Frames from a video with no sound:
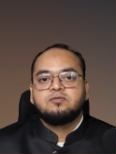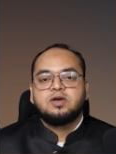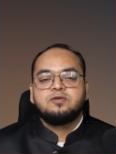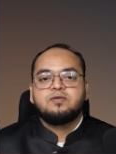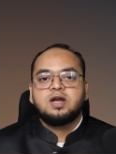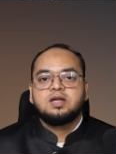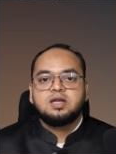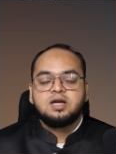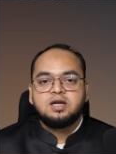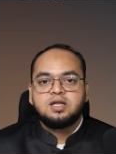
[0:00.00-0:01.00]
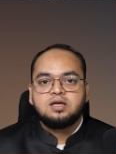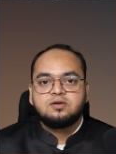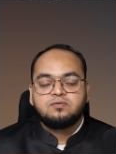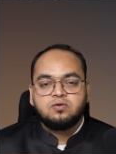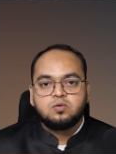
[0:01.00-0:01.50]
verified green
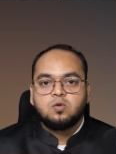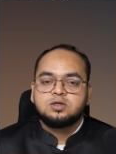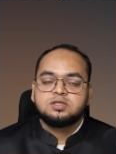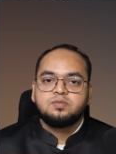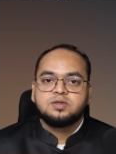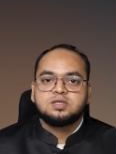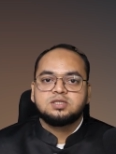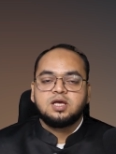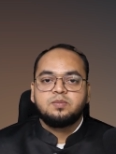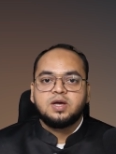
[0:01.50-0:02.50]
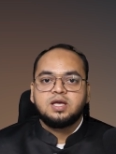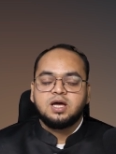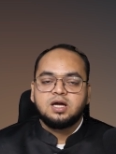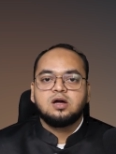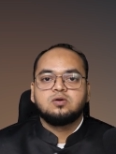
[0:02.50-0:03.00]
tick for WhatsApp Business A P I
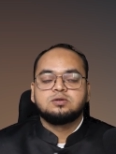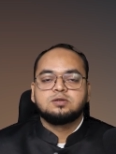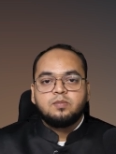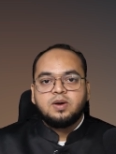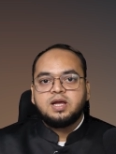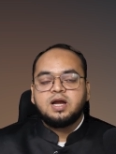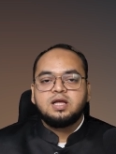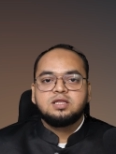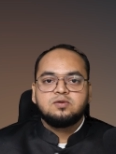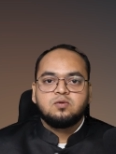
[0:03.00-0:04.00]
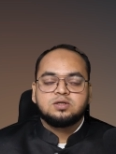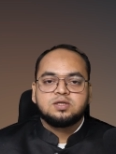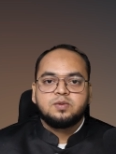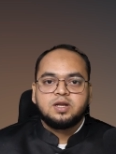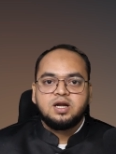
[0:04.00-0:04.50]
account. By getting the
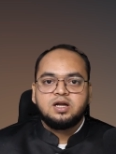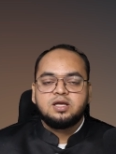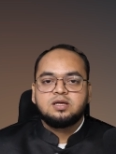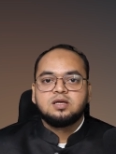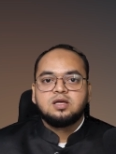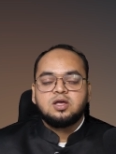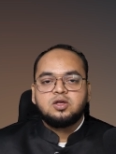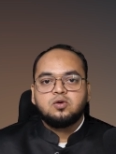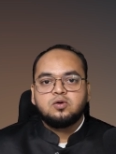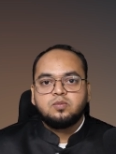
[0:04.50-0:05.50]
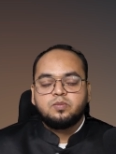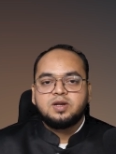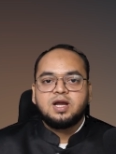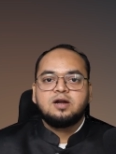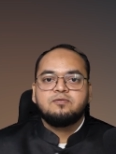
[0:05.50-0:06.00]
WhatsApp green tick, your
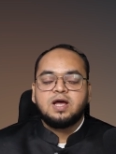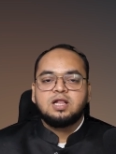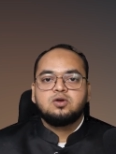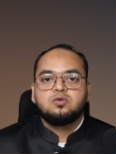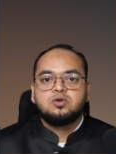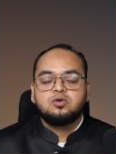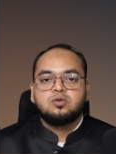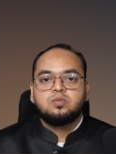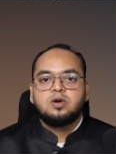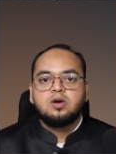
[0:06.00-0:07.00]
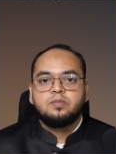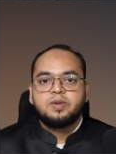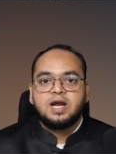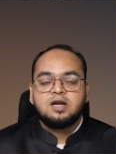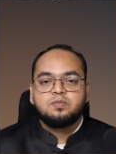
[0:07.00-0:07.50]
brand value, your
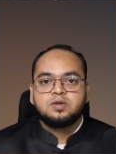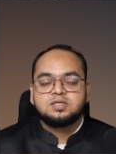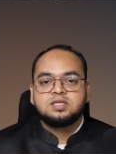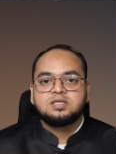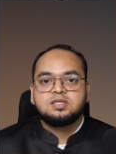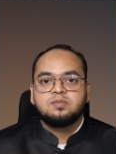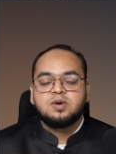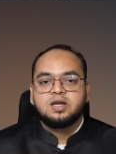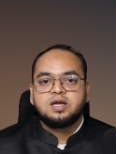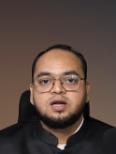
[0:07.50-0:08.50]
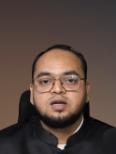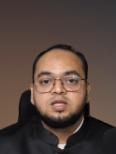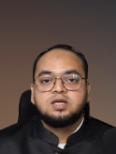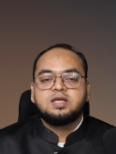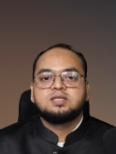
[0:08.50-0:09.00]
brand presence in the market
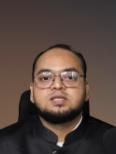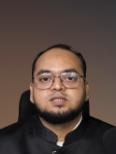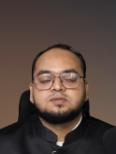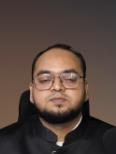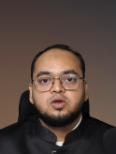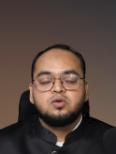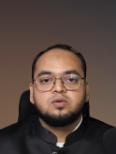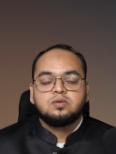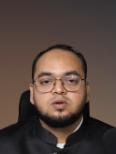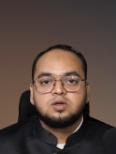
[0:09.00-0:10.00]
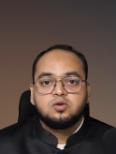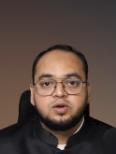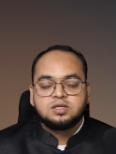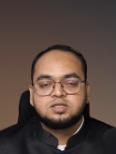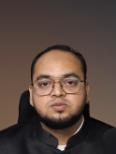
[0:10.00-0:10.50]
increases. Your, your
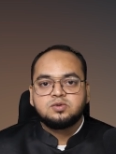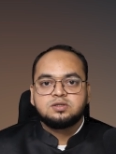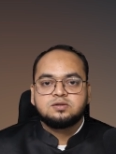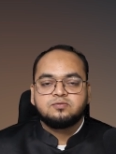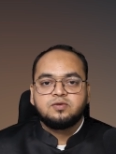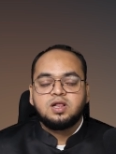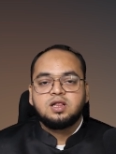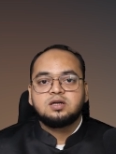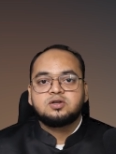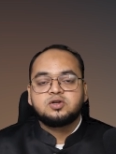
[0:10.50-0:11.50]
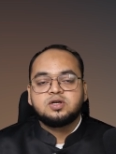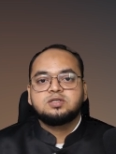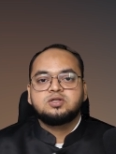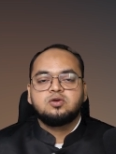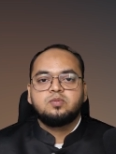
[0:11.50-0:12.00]
customers will
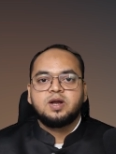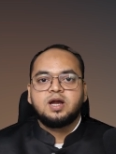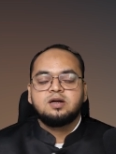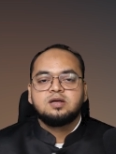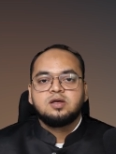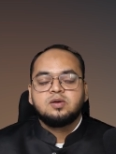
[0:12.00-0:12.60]
trust your brand